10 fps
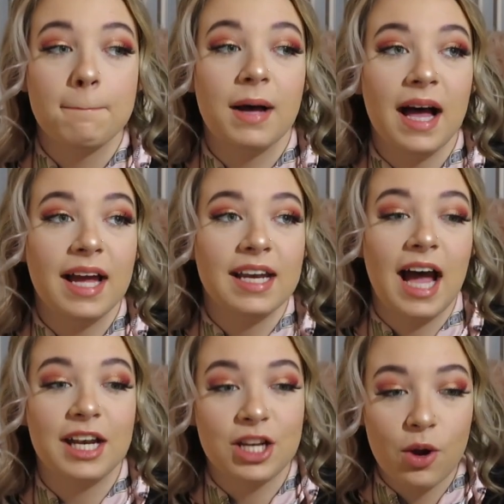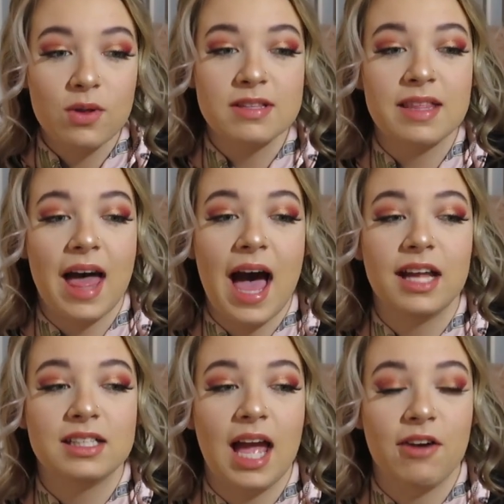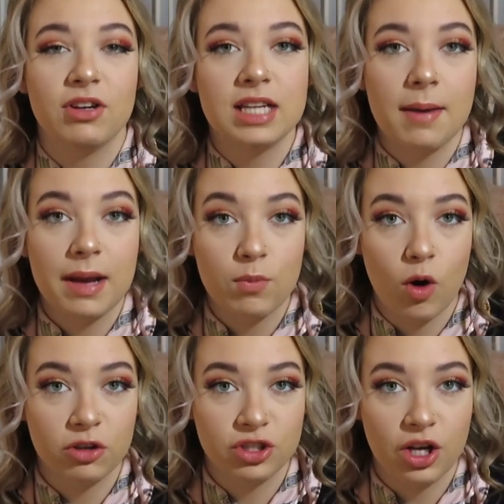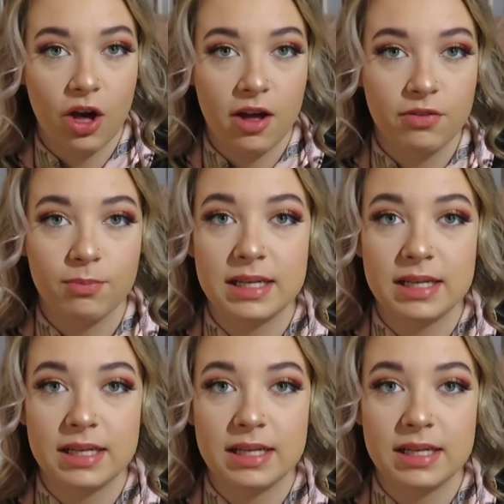But I noticed that every time I washed it off,